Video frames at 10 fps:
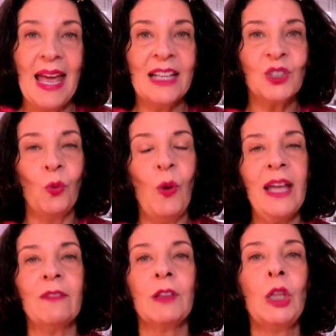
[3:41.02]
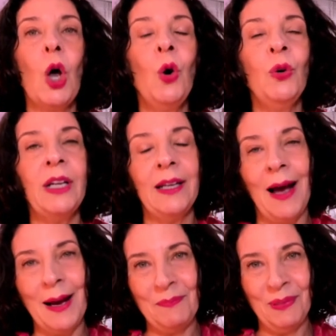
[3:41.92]
It's a way of
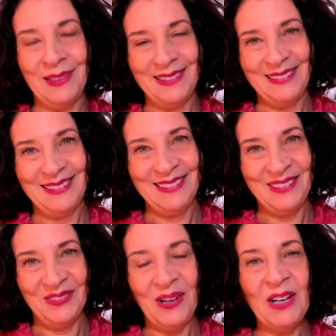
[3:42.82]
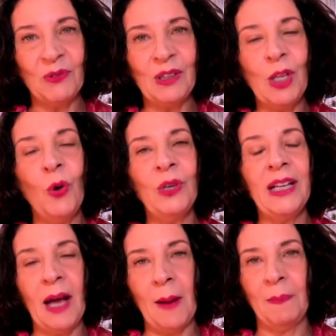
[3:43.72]
loading up, right?
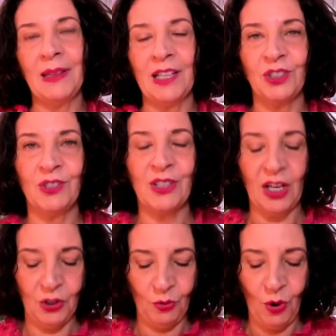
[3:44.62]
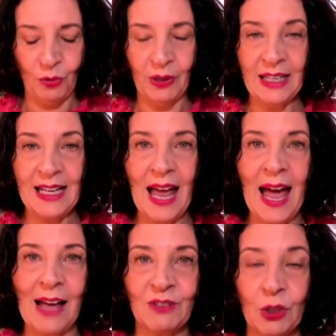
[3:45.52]
Loading up pleasures that you already
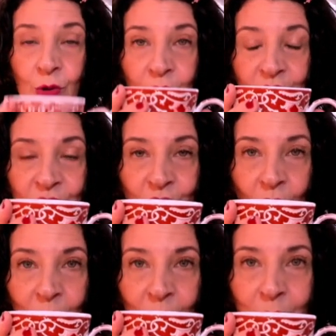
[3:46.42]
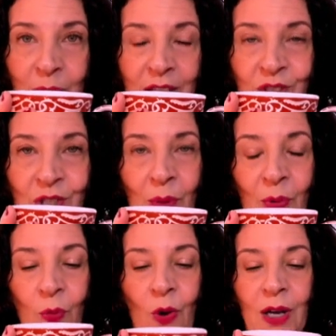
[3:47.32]
have. So you can start with pleasure
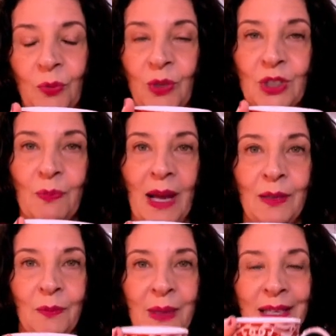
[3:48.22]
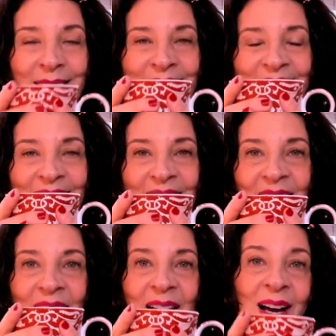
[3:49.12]
number one, which might be
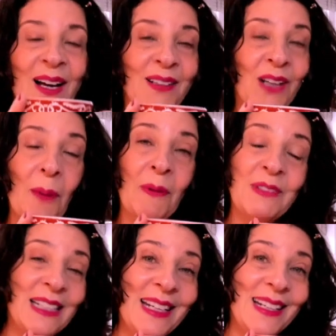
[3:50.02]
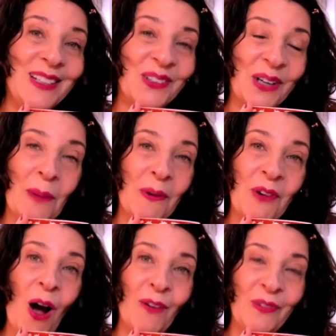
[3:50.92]
a cup of tea or a cup of
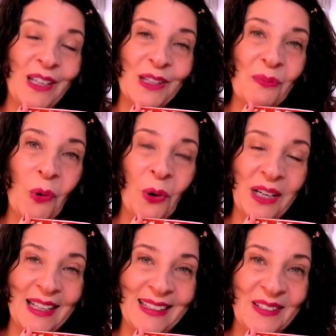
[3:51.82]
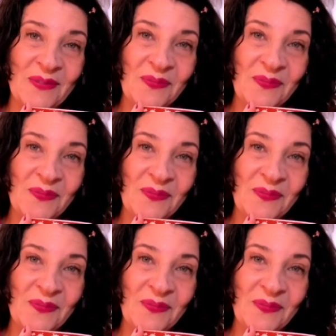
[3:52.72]
coffee in the morning,